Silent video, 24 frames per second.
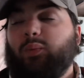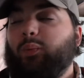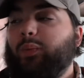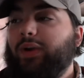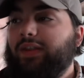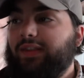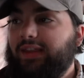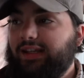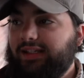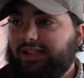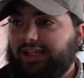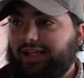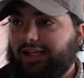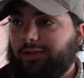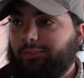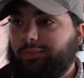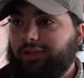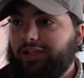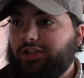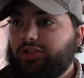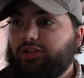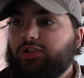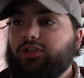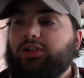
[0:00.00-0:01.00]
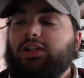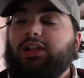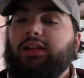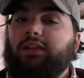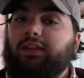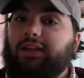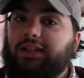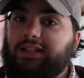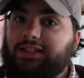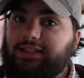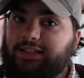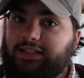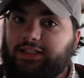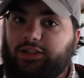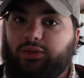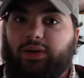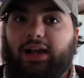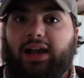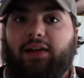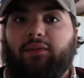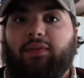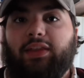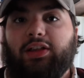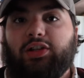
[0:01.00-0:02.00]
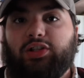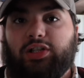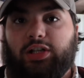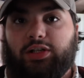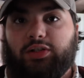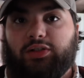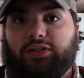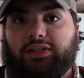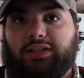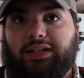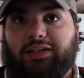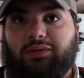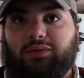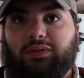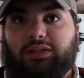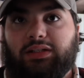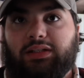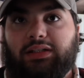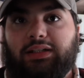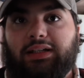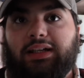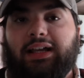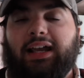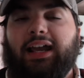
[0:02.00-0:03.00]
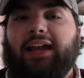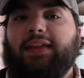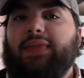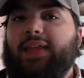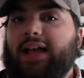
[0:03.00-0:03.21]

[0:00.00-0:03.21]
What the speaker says: When they take a picture, they still have the shutter sound. And